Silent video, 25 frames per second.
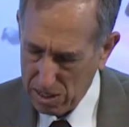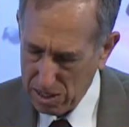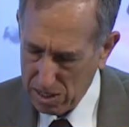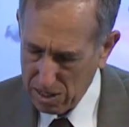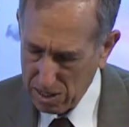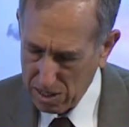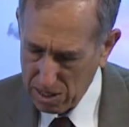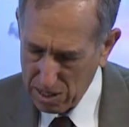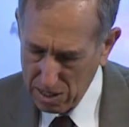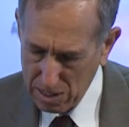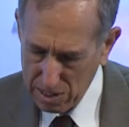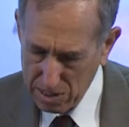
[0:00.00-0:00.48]

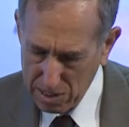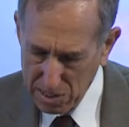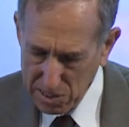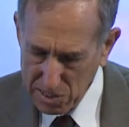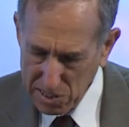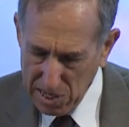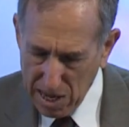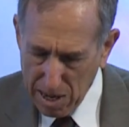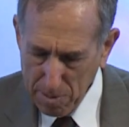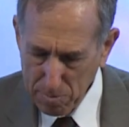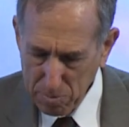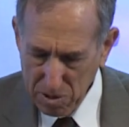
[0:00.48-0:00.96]
This
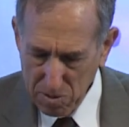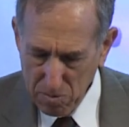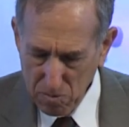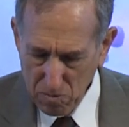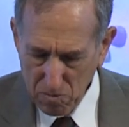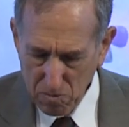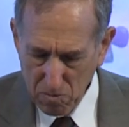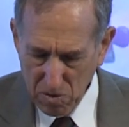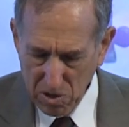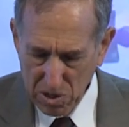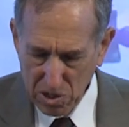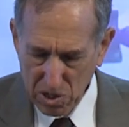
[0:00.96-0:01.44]

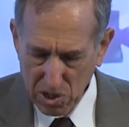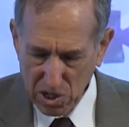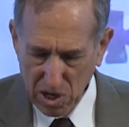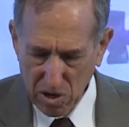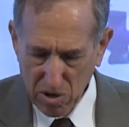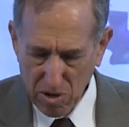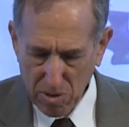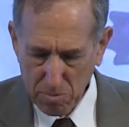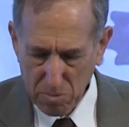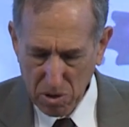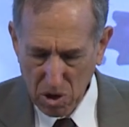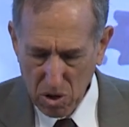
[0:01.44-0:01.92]
happened when
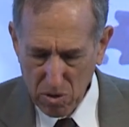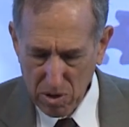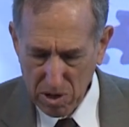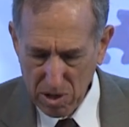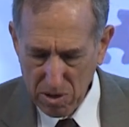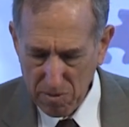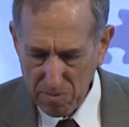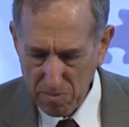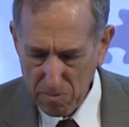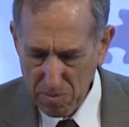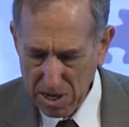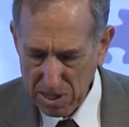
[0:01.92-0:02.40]

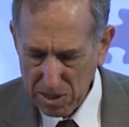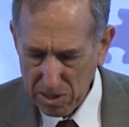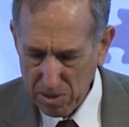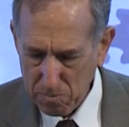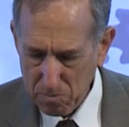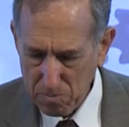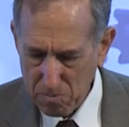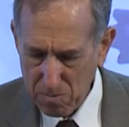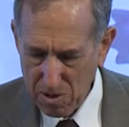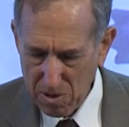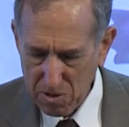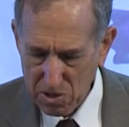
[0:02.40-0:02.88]
Jeroboam met the
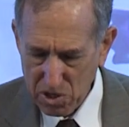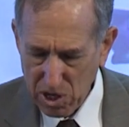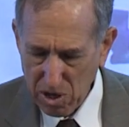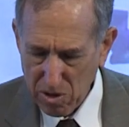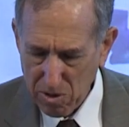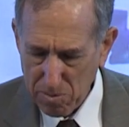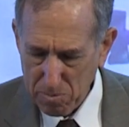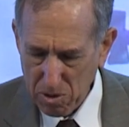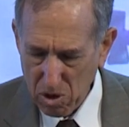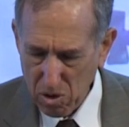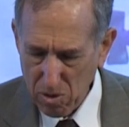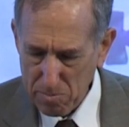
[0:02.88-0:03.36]

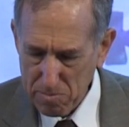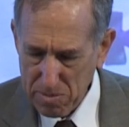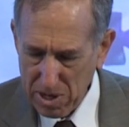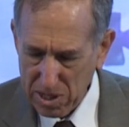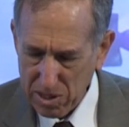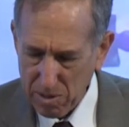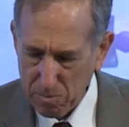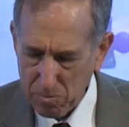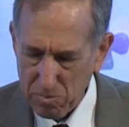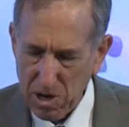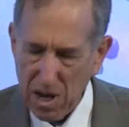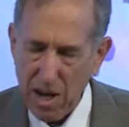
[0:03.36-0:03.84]

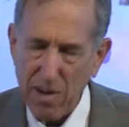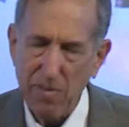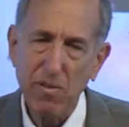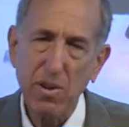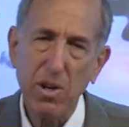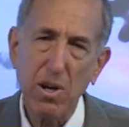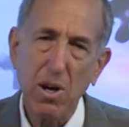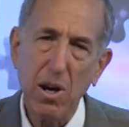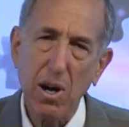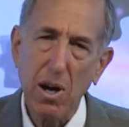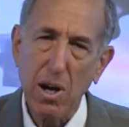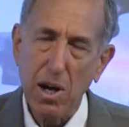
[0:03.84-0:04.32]
prophet
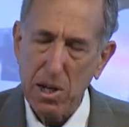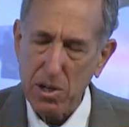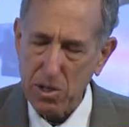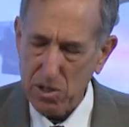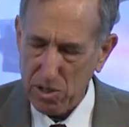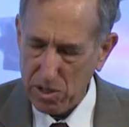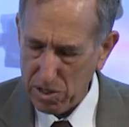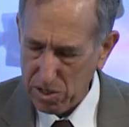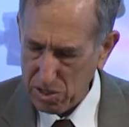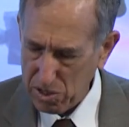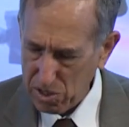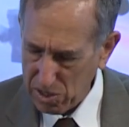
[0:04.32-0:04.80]
Ahijah,
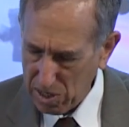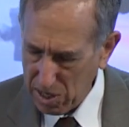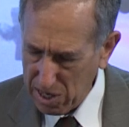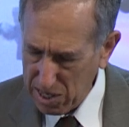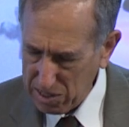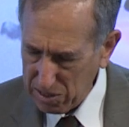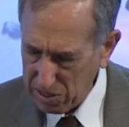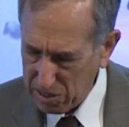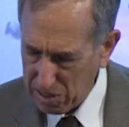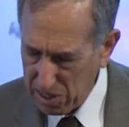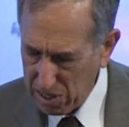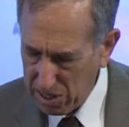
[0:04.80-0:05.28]
the
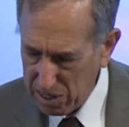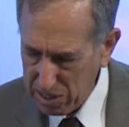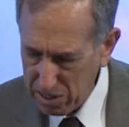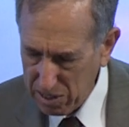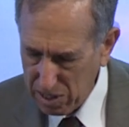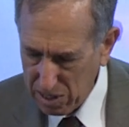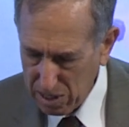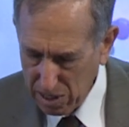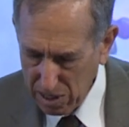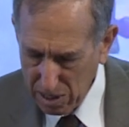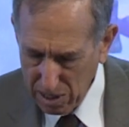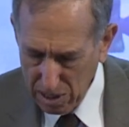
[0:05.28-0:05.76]
Shilonite,
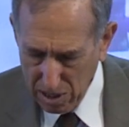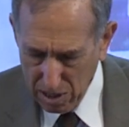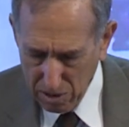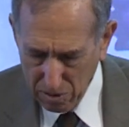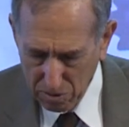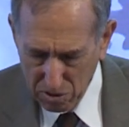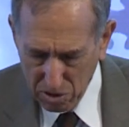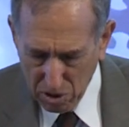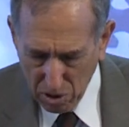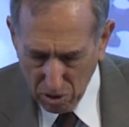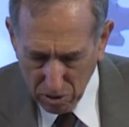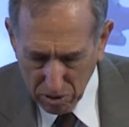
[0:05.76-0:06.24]
who
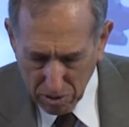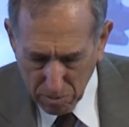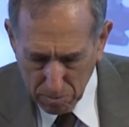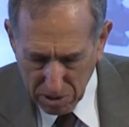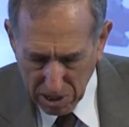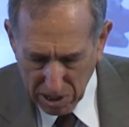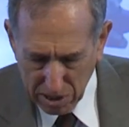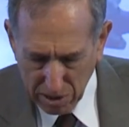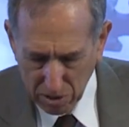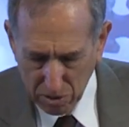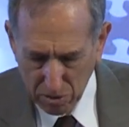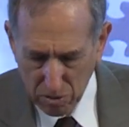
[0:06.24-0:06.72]
told him
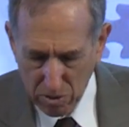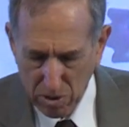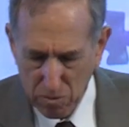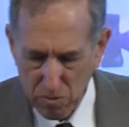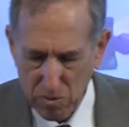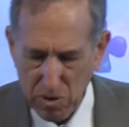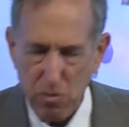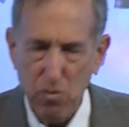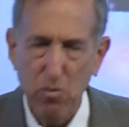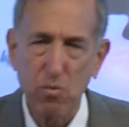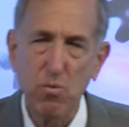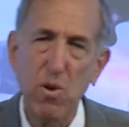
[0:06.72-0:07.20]
that the Lord
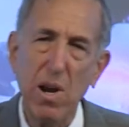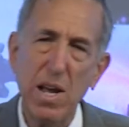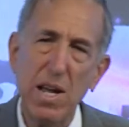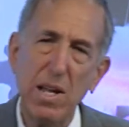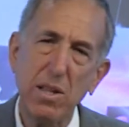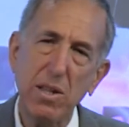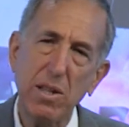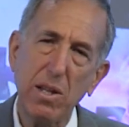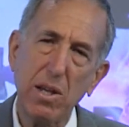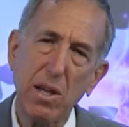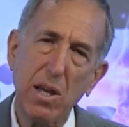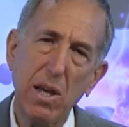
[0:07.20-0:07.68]
would
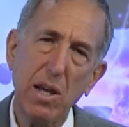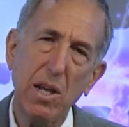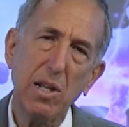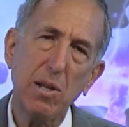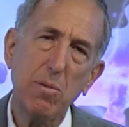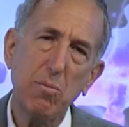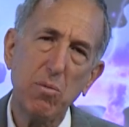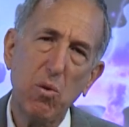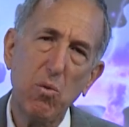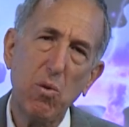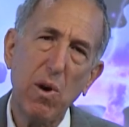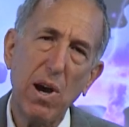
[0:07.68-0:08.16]
rend the
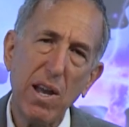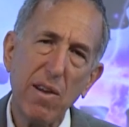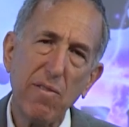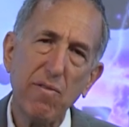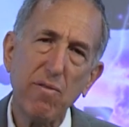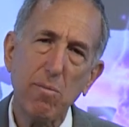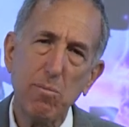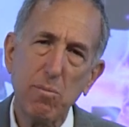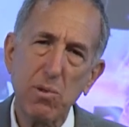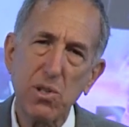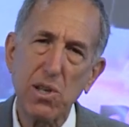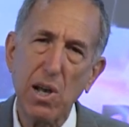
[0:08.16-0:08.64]
kingdom away
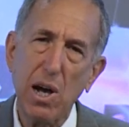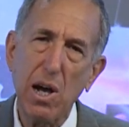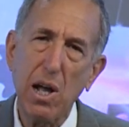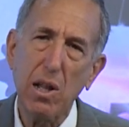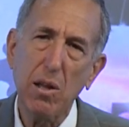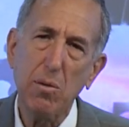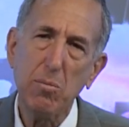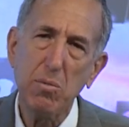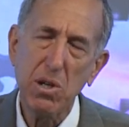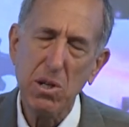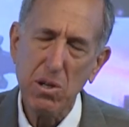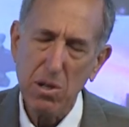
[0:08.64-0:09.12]
from
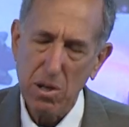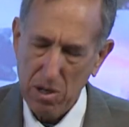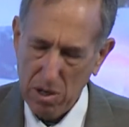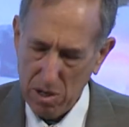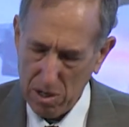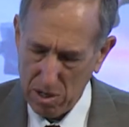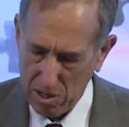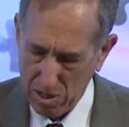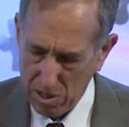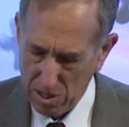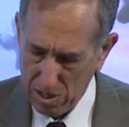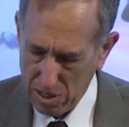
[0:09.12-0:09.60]
Solomon
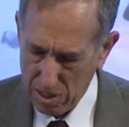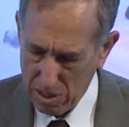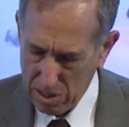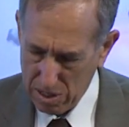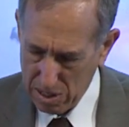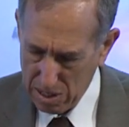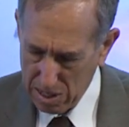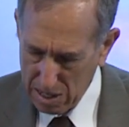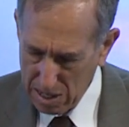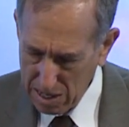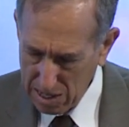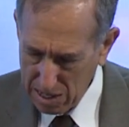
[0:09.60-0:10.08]

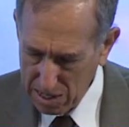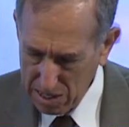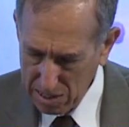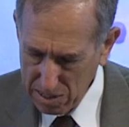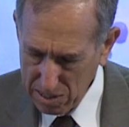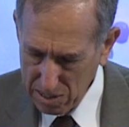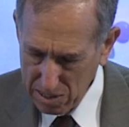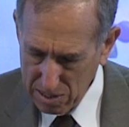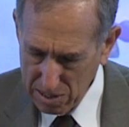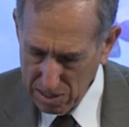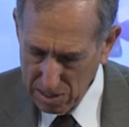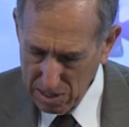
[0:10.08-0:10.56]

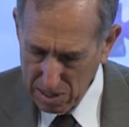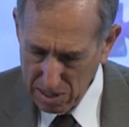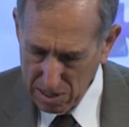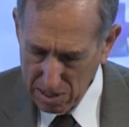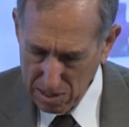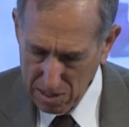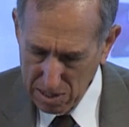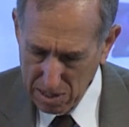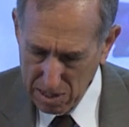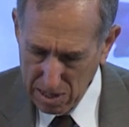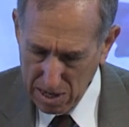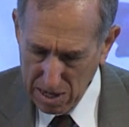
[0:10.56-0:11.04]

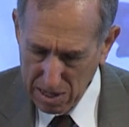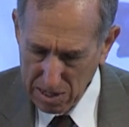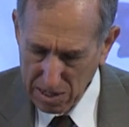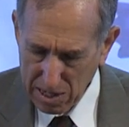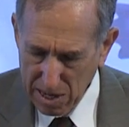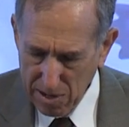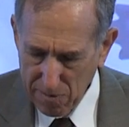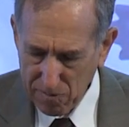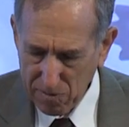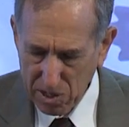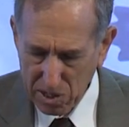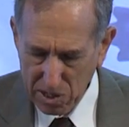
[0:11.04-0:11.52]
and
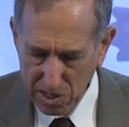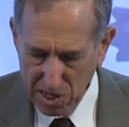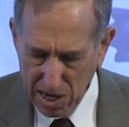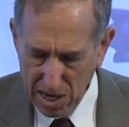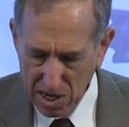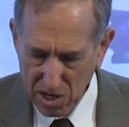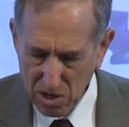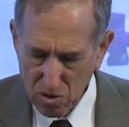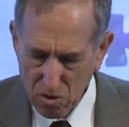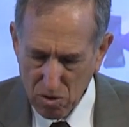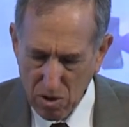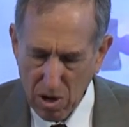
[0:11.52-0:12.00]
give the
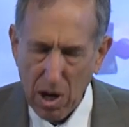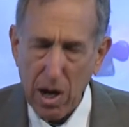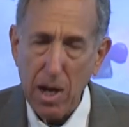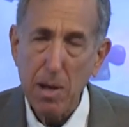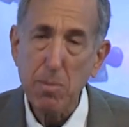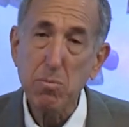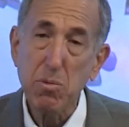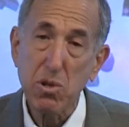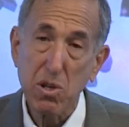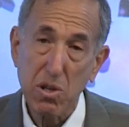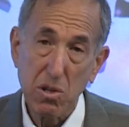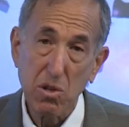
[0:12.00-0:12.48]
10
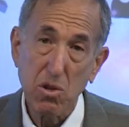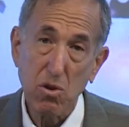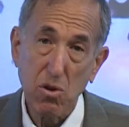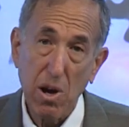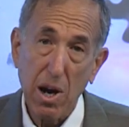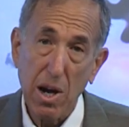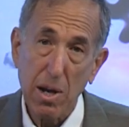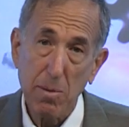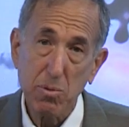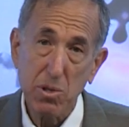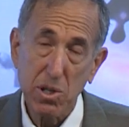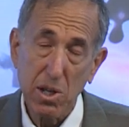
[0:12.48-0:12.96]

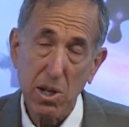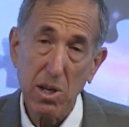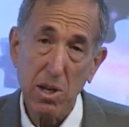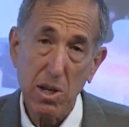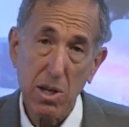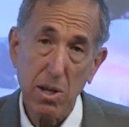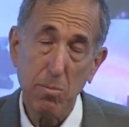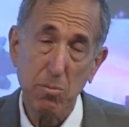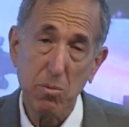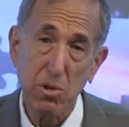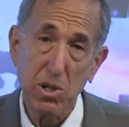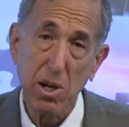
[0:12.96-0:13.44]
tribes to
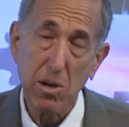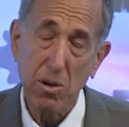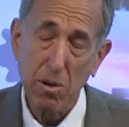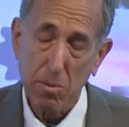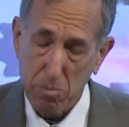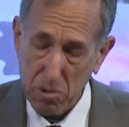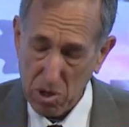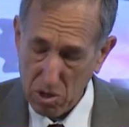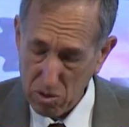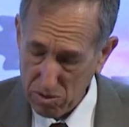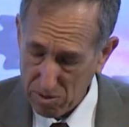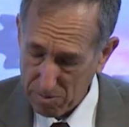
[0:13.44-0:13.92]
him,
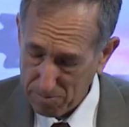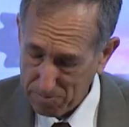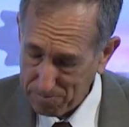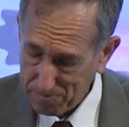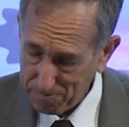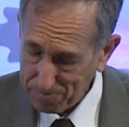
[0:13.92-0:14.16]
Jeroboam.